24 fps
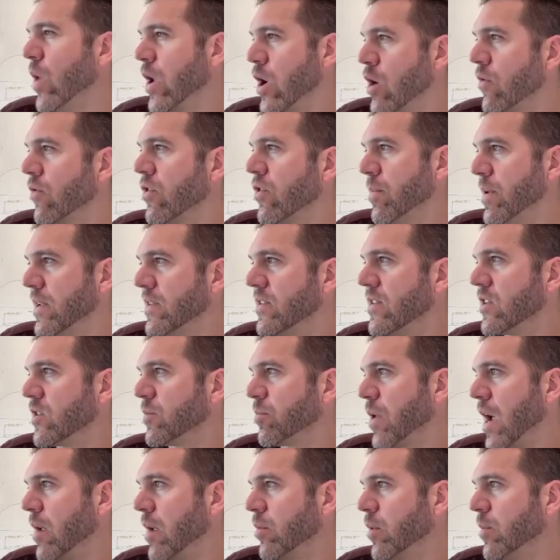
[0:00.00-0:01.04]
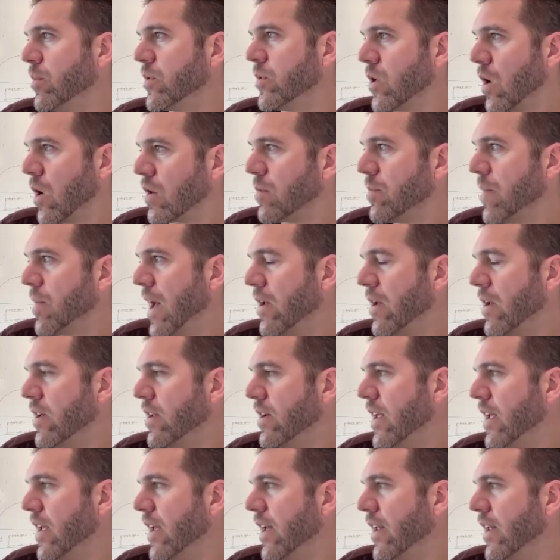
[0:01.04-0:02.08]
went over the business problem and talked about
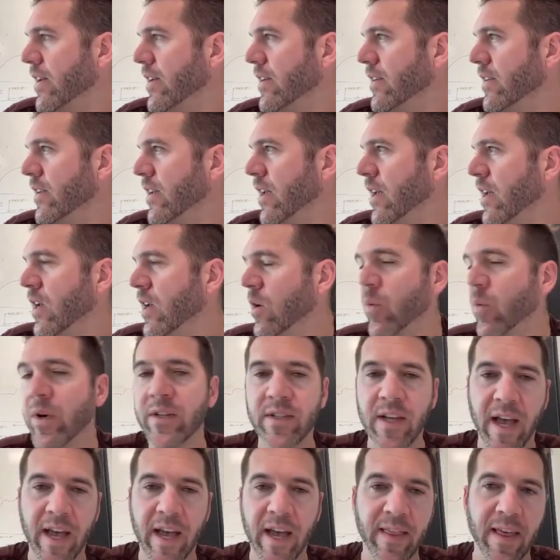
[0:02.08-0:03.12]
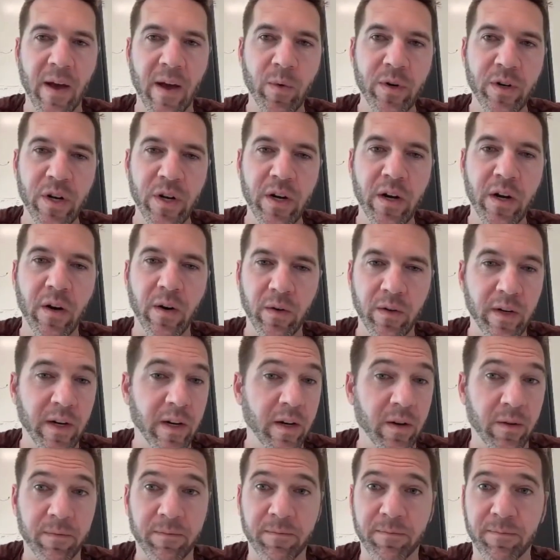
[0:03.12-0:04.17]
it. And we decided that we
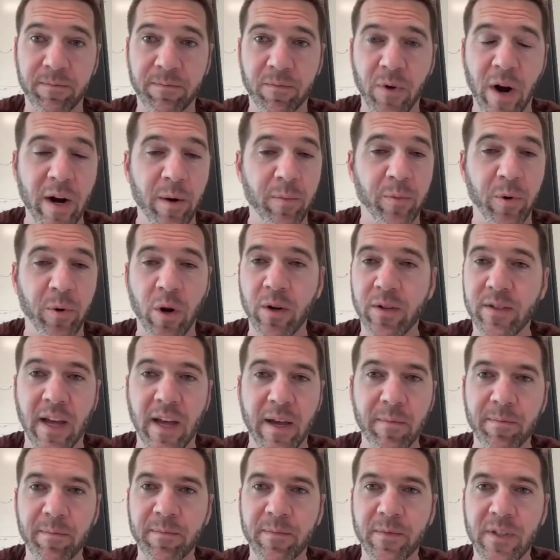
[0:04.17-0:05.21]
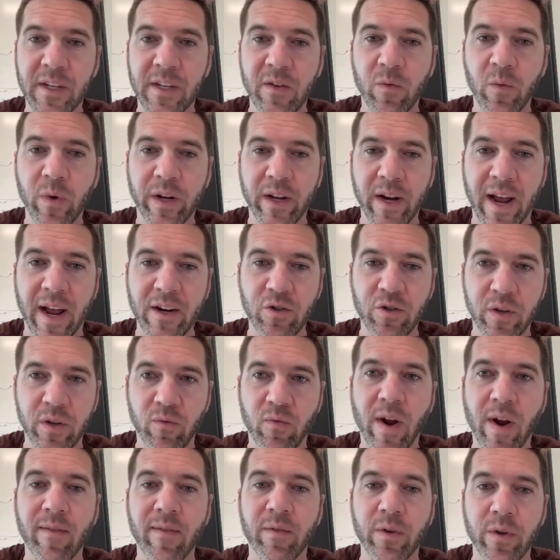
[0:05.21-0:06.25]
need to write a prototype, see if we could actually
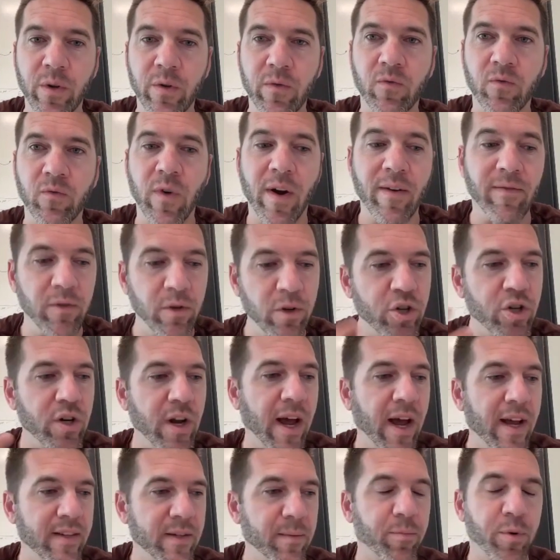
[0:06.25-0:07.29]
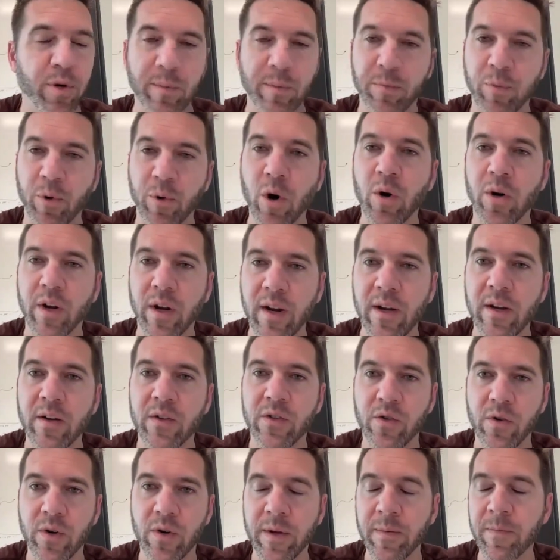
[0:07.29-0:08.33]
revolutionize a pretty broken
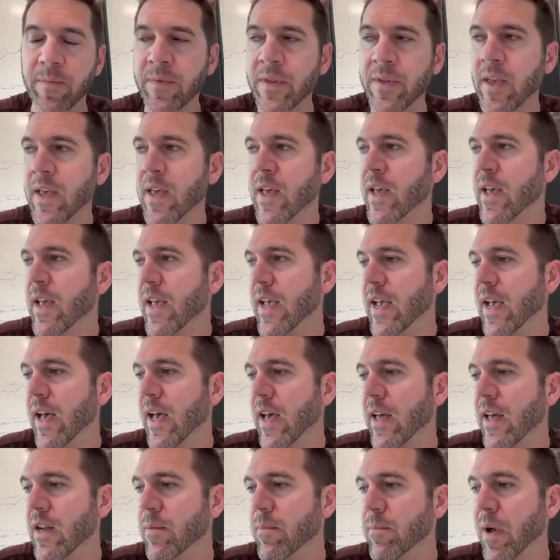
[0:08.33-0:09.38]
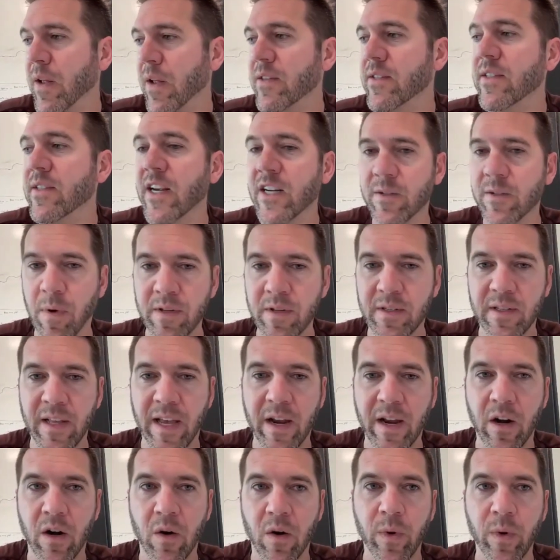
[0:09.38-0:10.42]
industry. And about 6 months
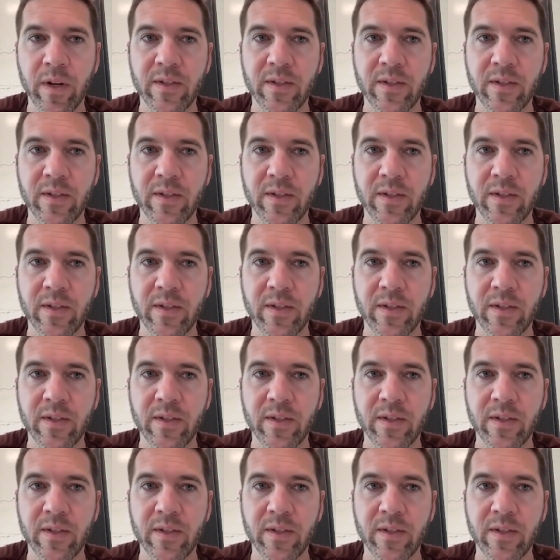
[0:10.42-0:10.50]
later, we